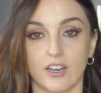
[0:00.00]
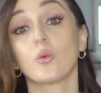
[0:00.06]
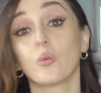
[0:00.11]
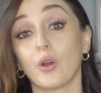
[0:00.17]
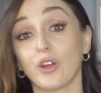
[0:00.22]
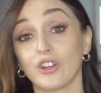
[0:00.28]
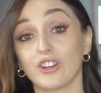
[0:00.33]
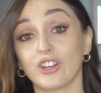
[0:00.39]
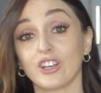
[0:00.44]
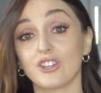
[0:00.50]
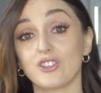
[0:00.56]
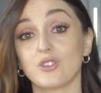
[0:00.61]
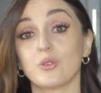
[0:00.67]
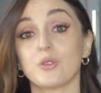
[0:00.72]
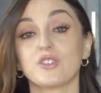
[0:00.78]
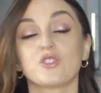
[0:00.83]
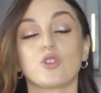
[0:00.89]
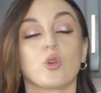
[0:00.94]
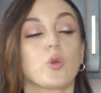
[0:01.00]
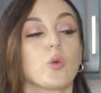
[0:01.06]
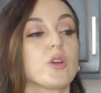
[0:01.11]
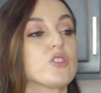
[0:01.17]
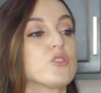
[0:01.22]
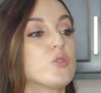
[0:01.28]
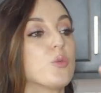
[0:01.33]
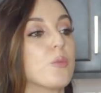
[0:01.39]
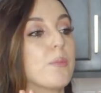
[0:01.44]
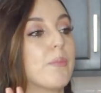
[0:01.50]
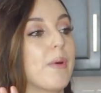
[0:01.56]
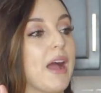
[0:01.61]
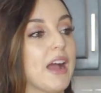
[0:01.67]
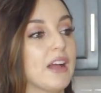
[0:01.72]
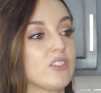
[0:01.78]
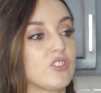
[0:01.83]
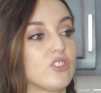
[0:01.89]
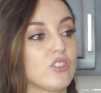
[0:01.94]
What you're gonna do is you're going to
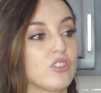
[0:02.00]
batch